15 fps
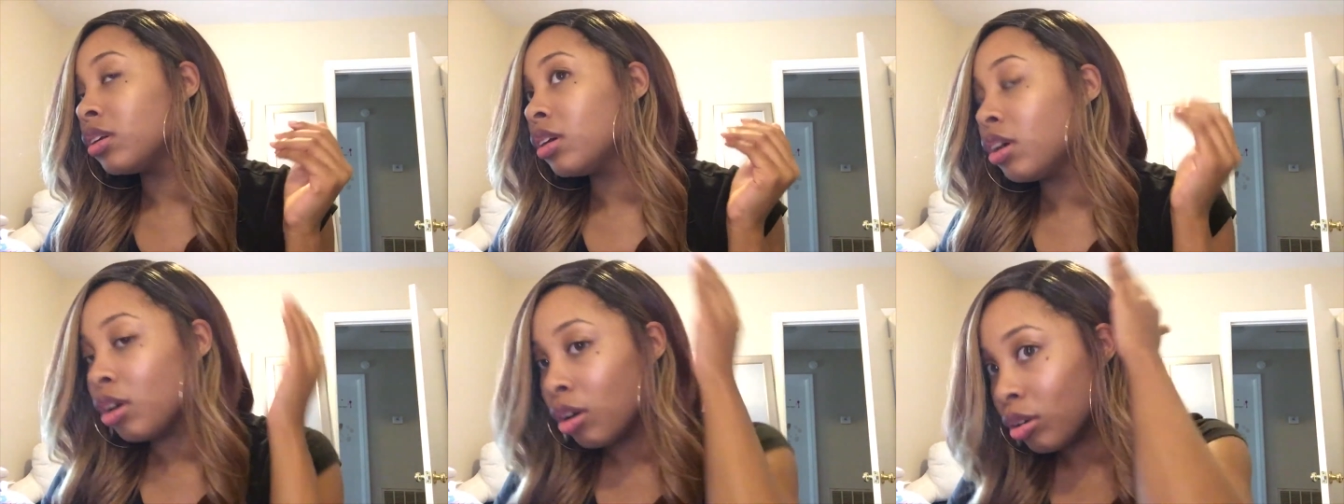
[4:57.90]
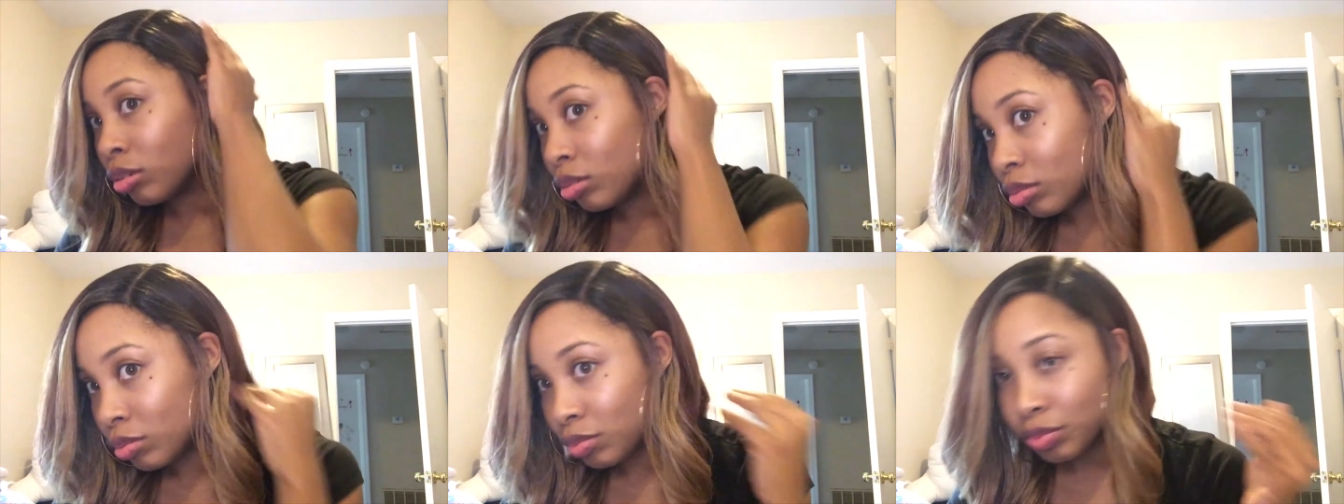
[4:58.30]

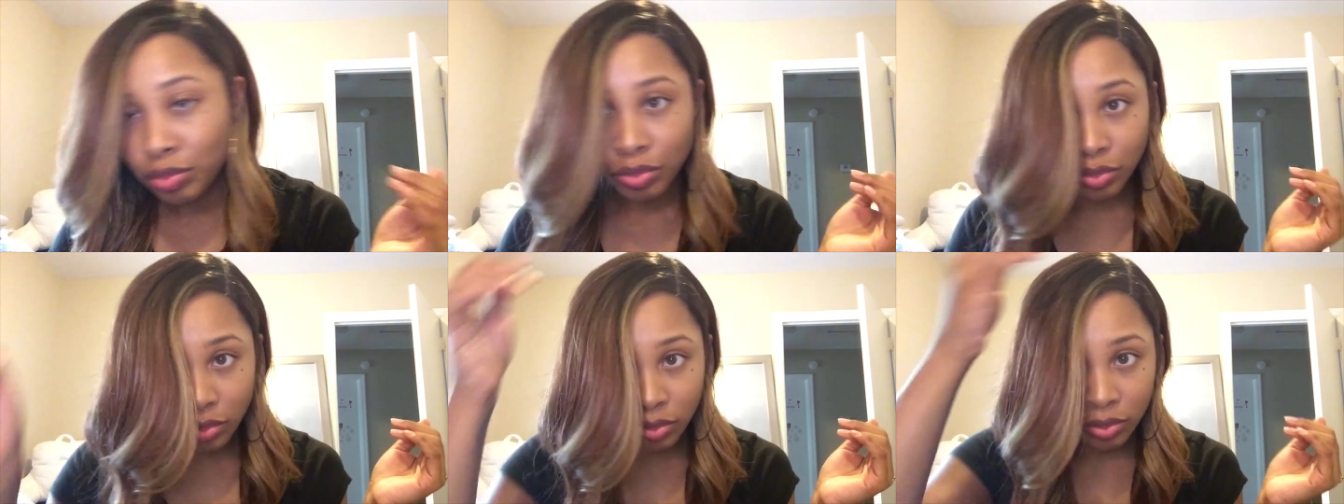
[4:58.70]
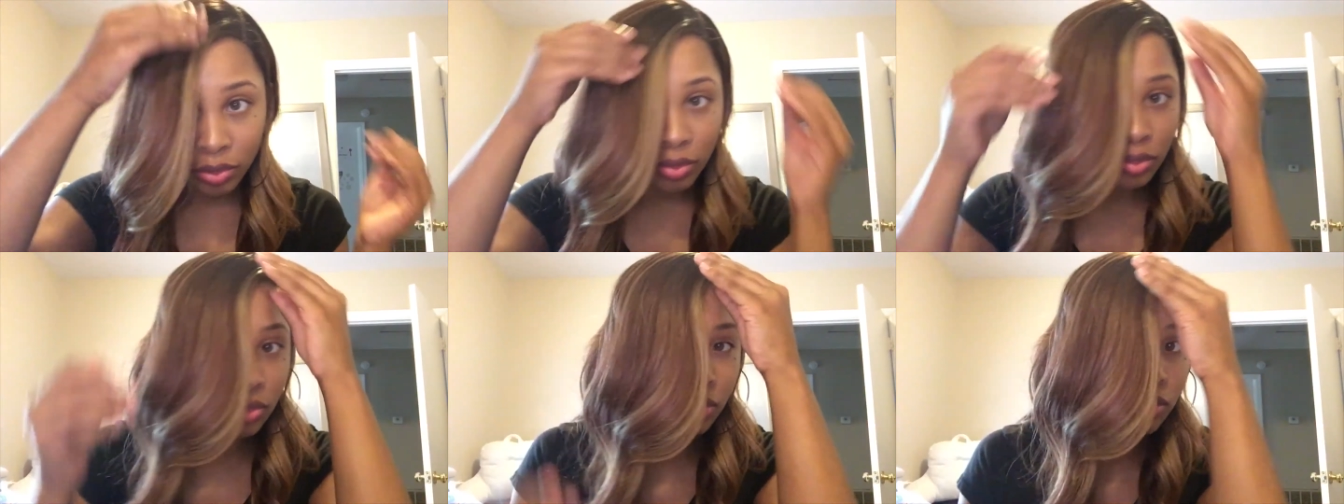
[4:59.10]
reviews
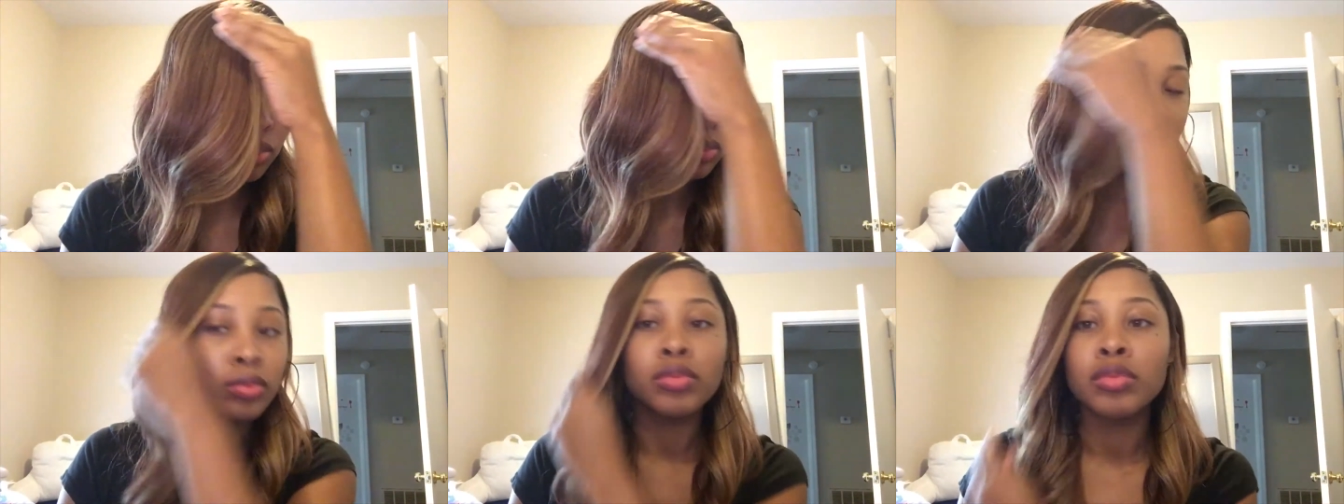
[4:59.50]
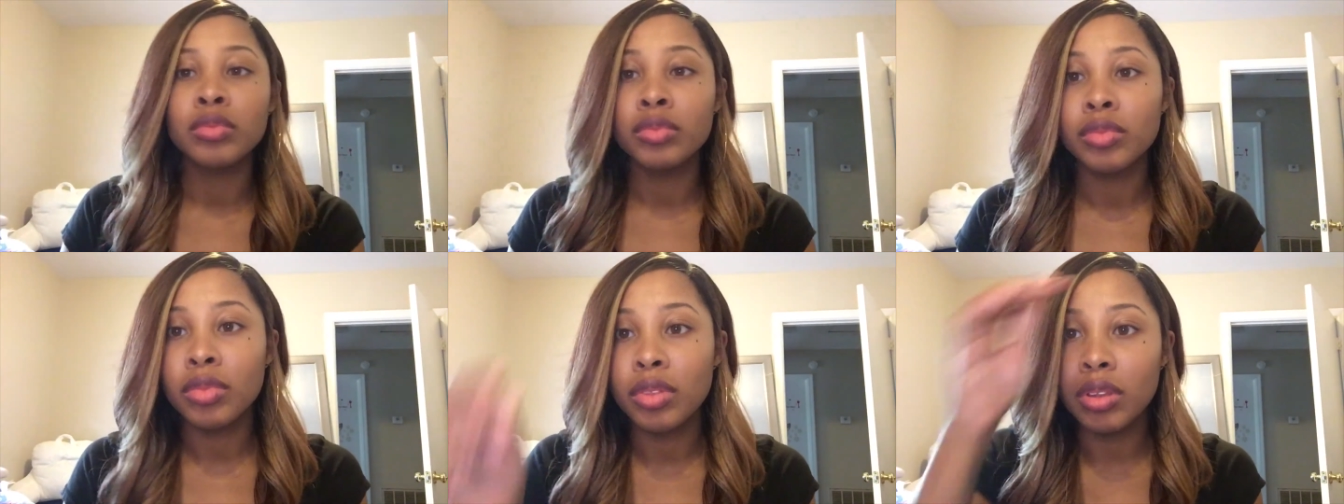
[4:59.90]

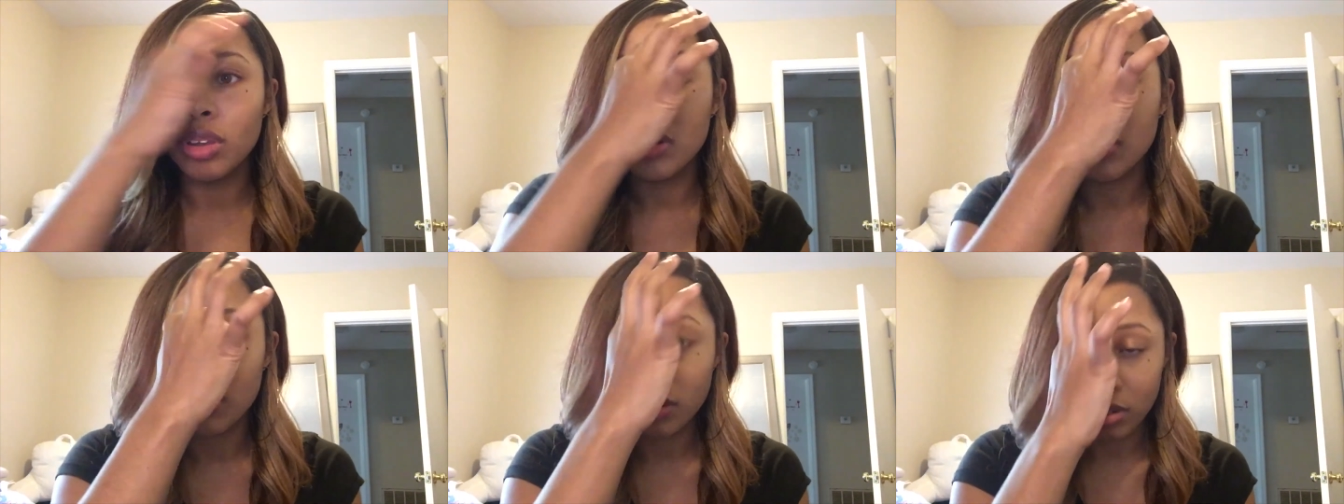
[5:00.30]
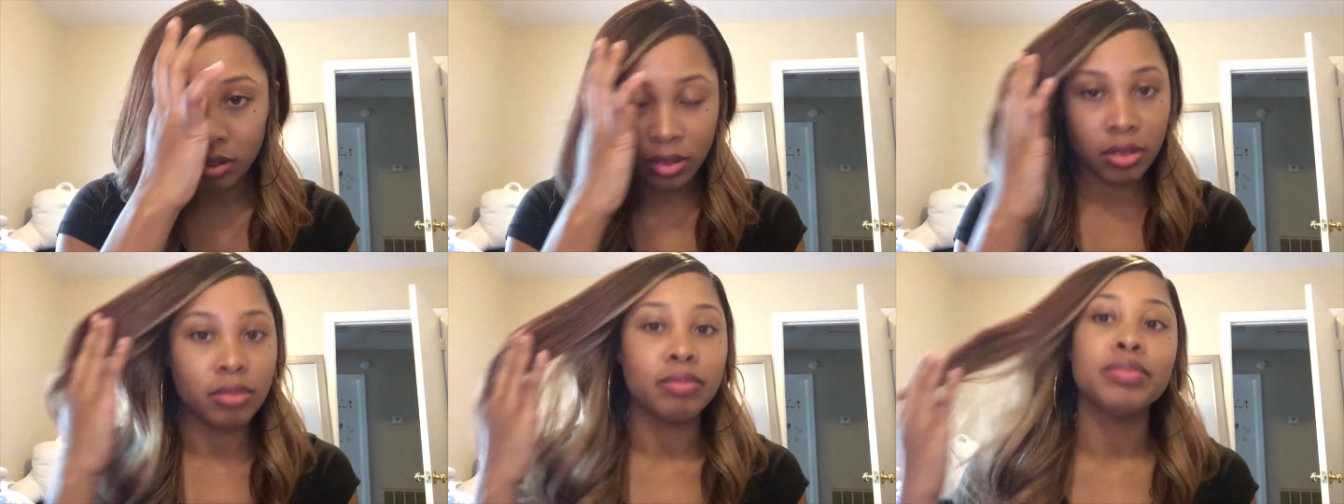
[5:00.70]
on
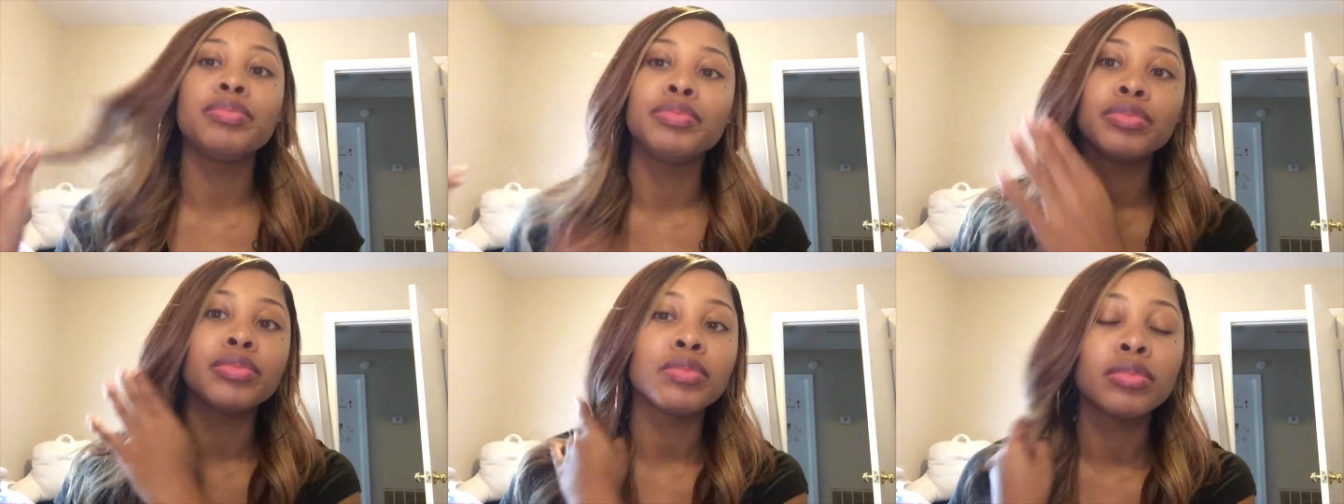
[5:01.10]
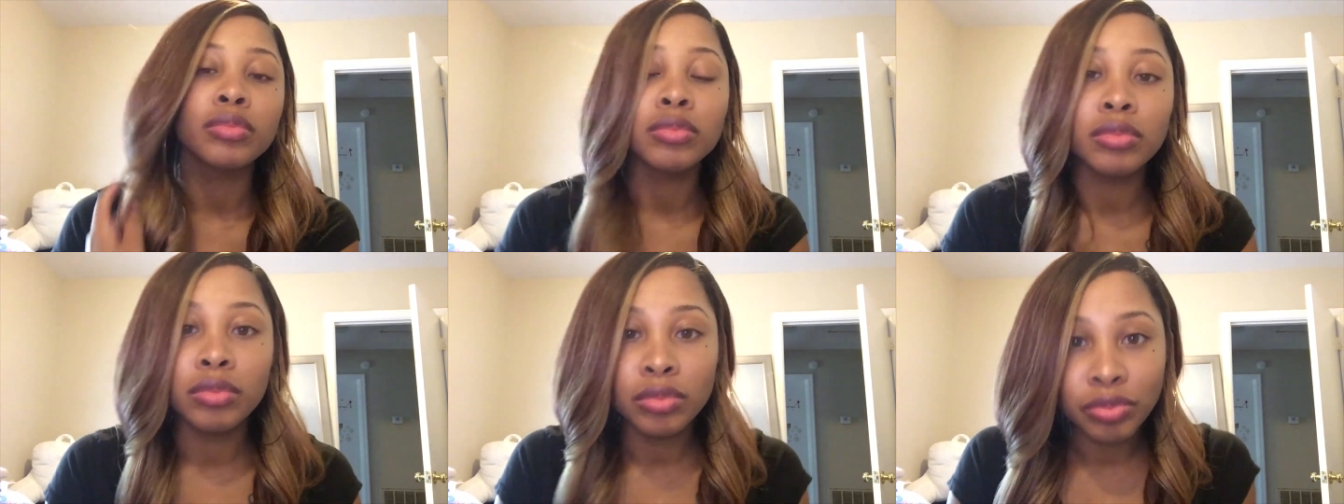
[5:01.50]
YouTube to
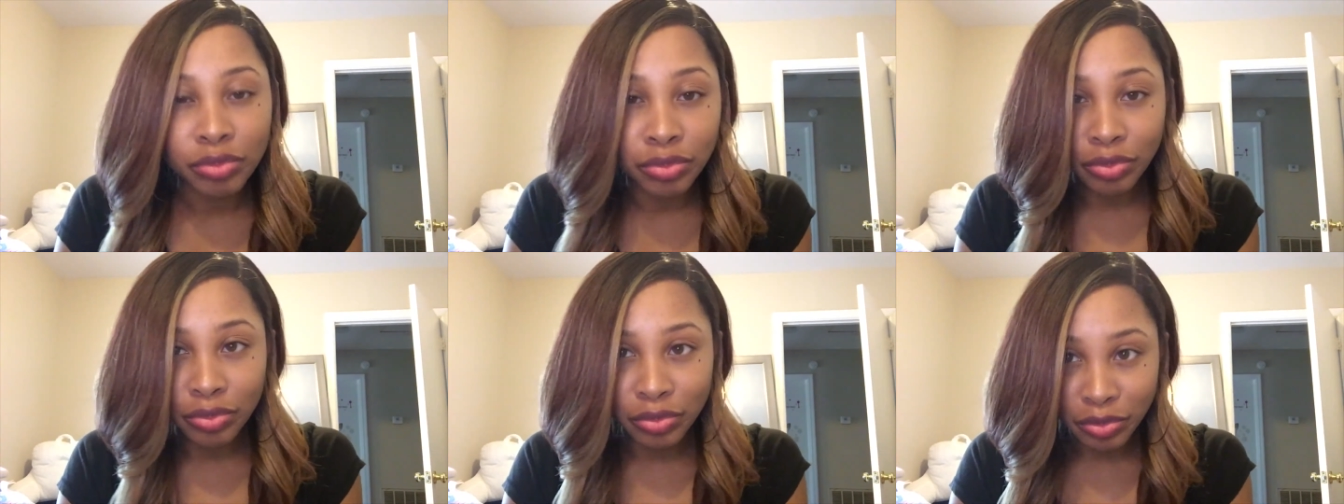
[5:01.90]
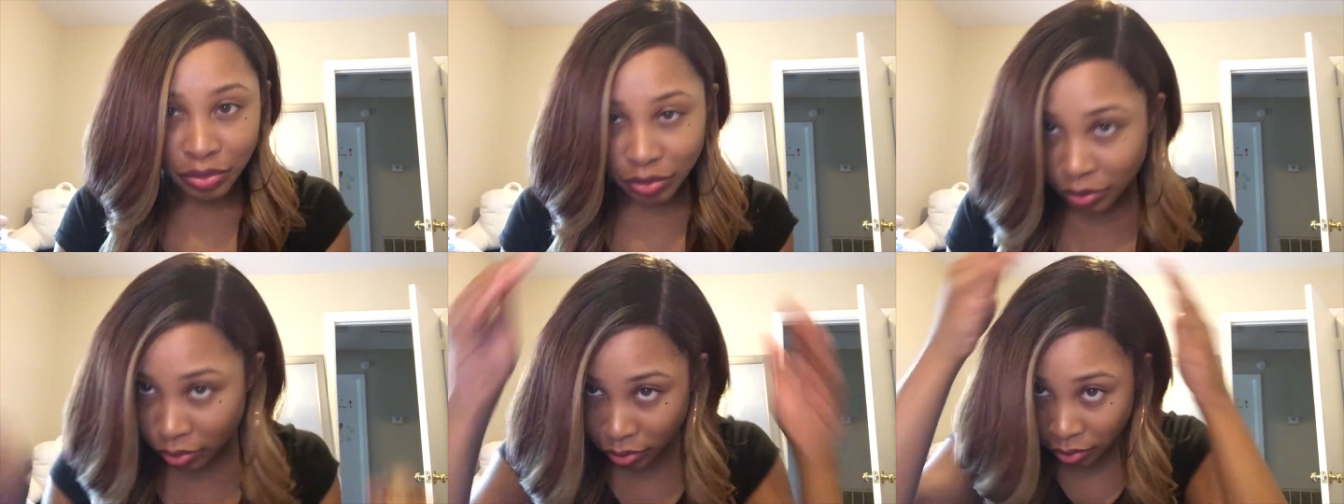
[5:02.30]
find the color that
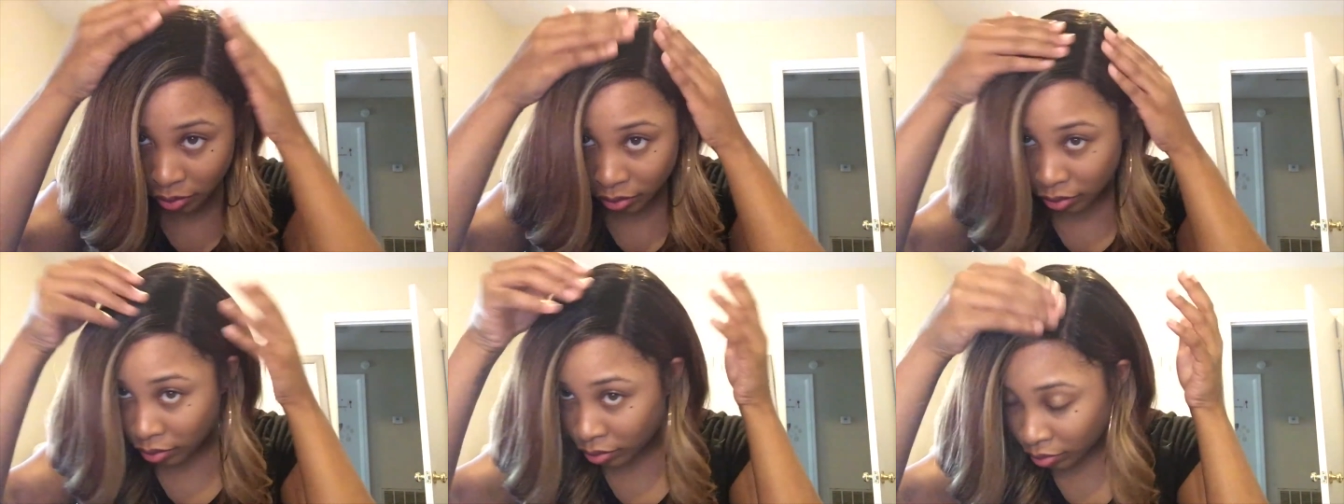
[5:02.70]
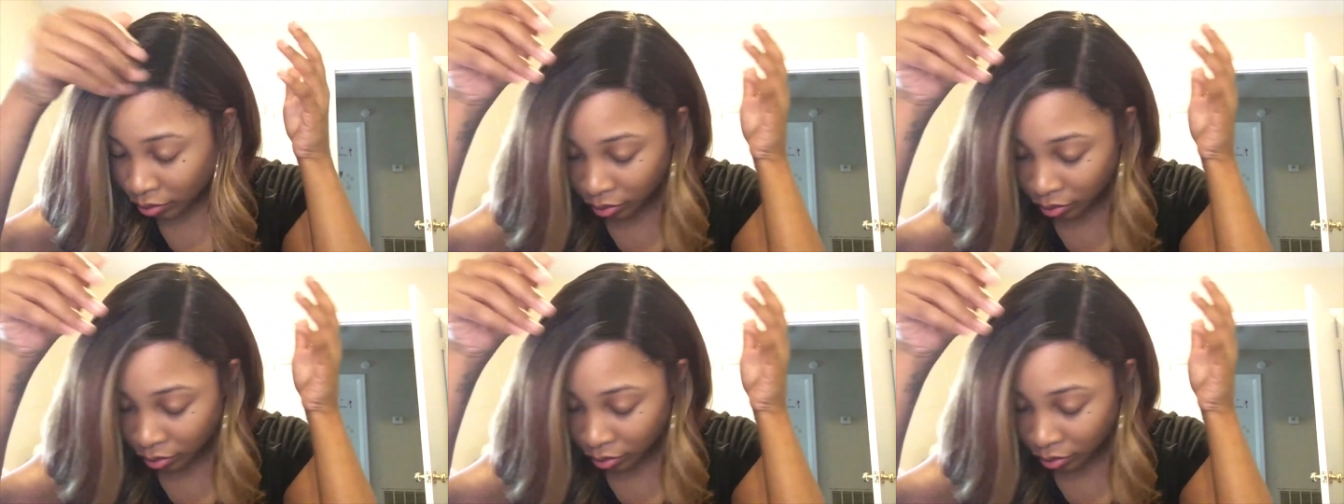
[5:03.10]
suits you.